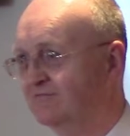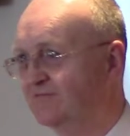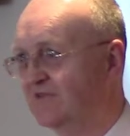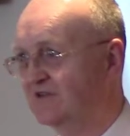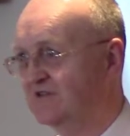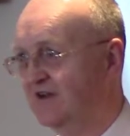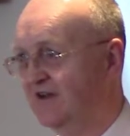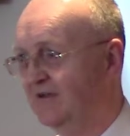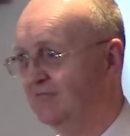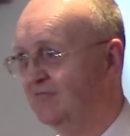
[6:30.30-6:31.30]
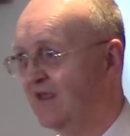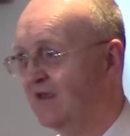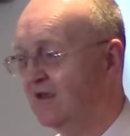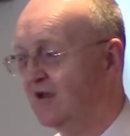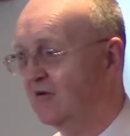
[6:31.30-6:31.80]
the time
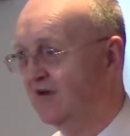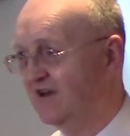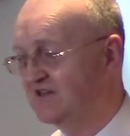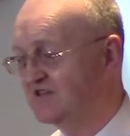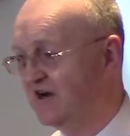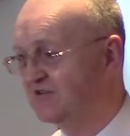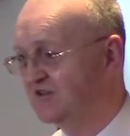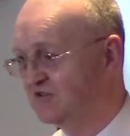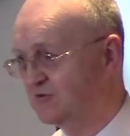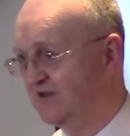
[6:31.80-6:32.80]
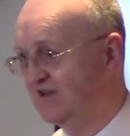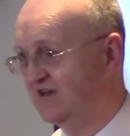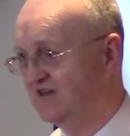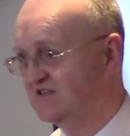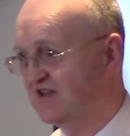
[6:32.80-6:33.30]
when I started doing
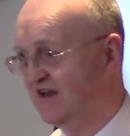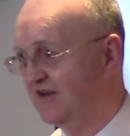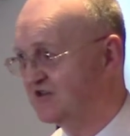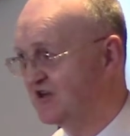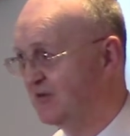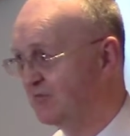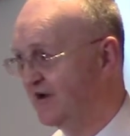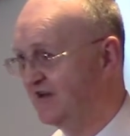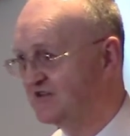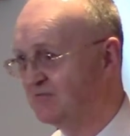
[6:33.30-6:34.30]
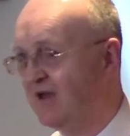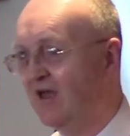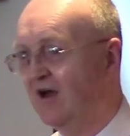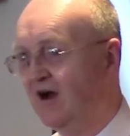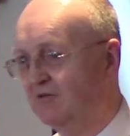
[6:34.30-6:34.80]
kinesiology and Brain Gym,
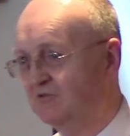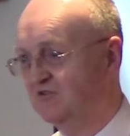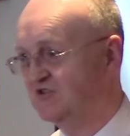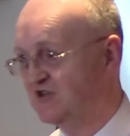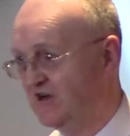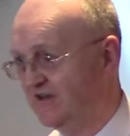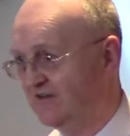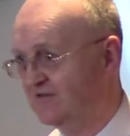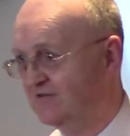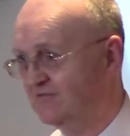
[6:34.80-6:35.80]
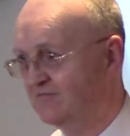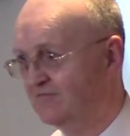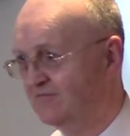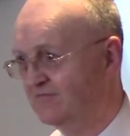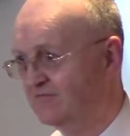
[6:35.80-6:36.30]
I was shy,
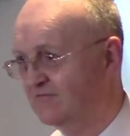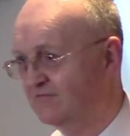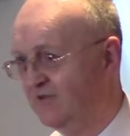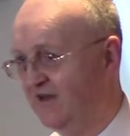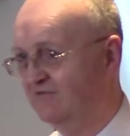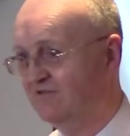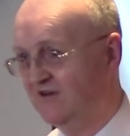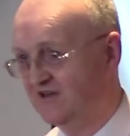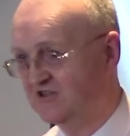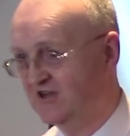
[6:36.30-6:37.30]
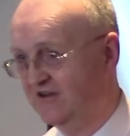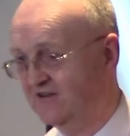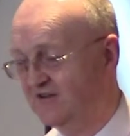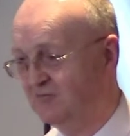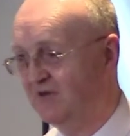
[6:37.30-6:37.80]
painfully shy.
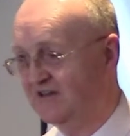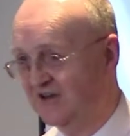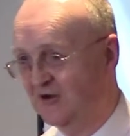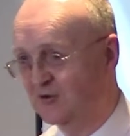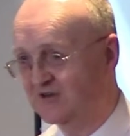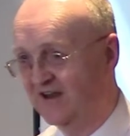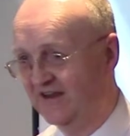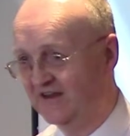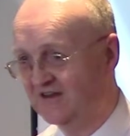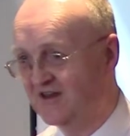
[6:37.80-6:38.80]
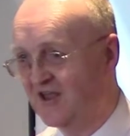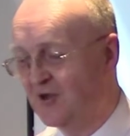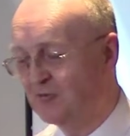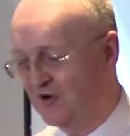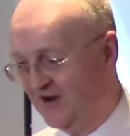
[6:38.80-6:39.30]
It mightn't have looked like it,
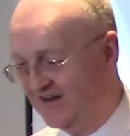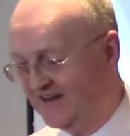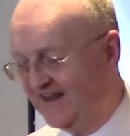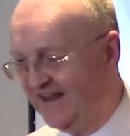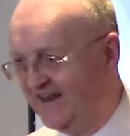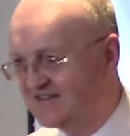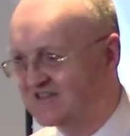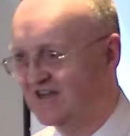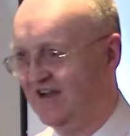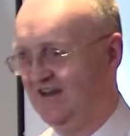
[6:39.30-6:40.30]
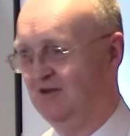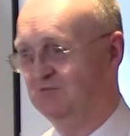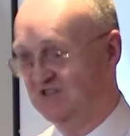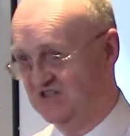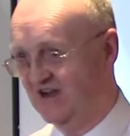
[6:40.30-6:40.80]
but on the inside I
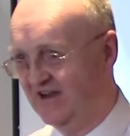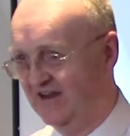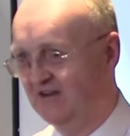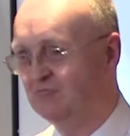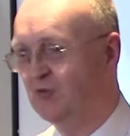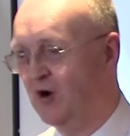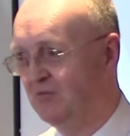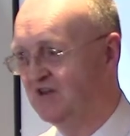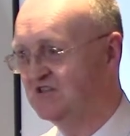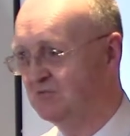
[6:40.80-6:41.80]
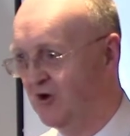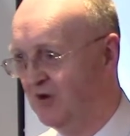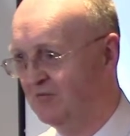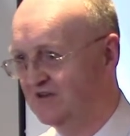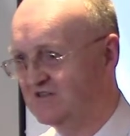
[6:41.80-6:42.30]
was dying moment to
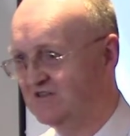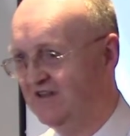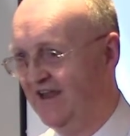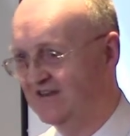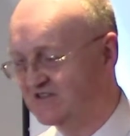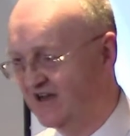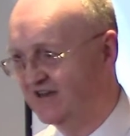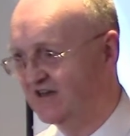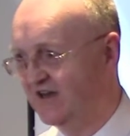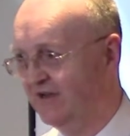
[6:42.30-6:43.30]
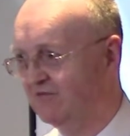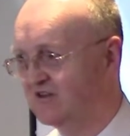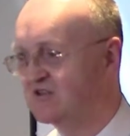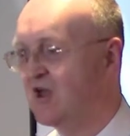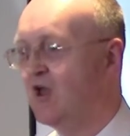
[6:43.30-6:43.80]
moment. The anxiety
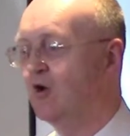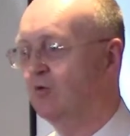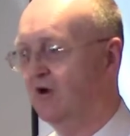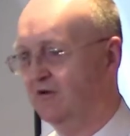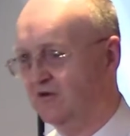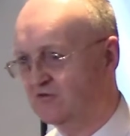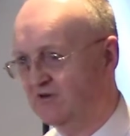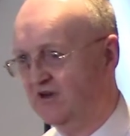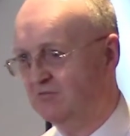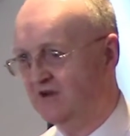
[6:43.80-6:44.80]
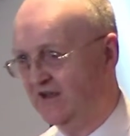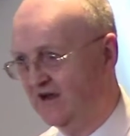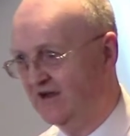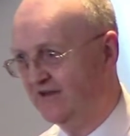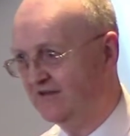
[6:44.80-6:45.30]
levels were incredibly
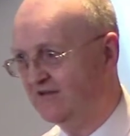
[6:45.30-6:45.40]
high,